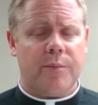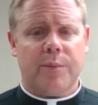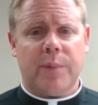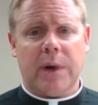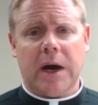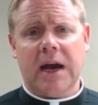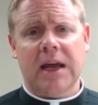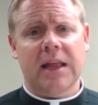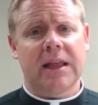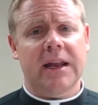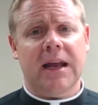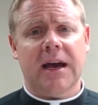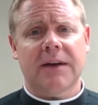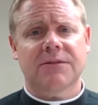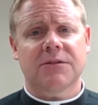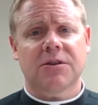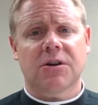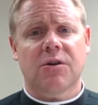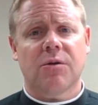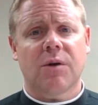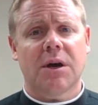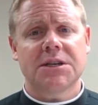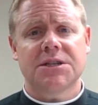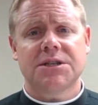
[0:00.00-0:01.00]
Pilate, after
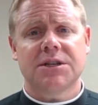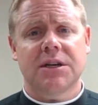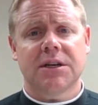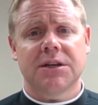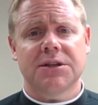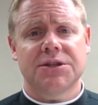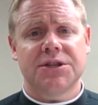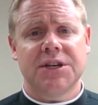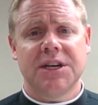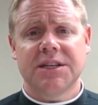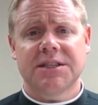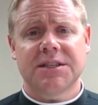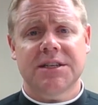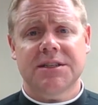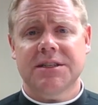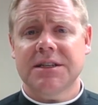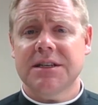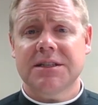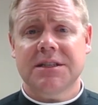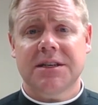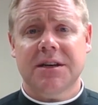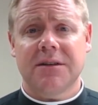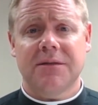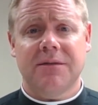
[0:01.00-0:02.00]
questioning Jesus,
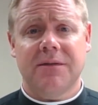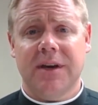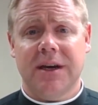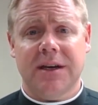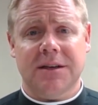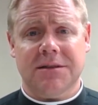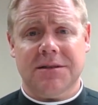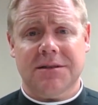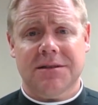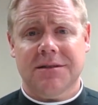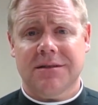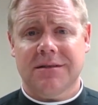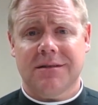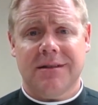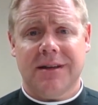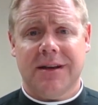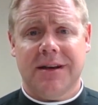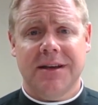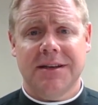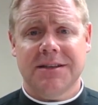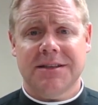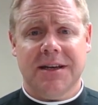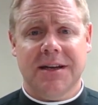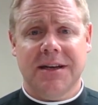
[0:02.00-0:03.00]
is convinced that
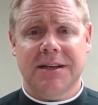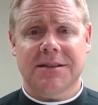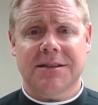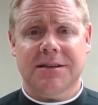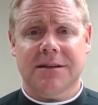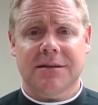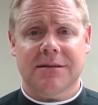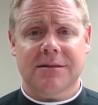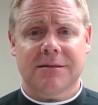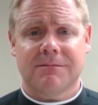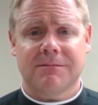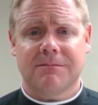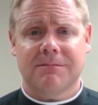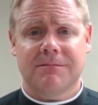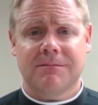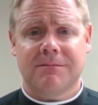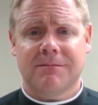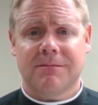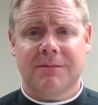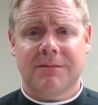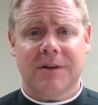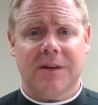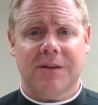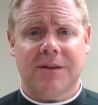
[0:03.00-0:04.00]
he's innocent,
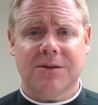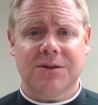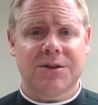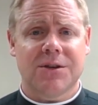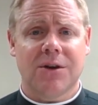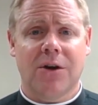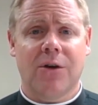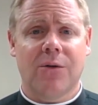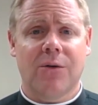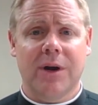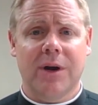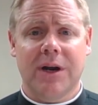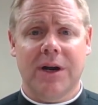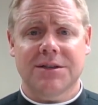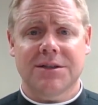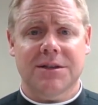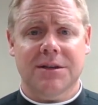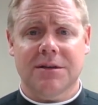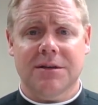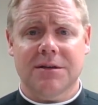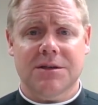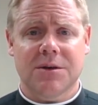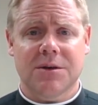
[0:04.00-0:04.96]
and there's no reason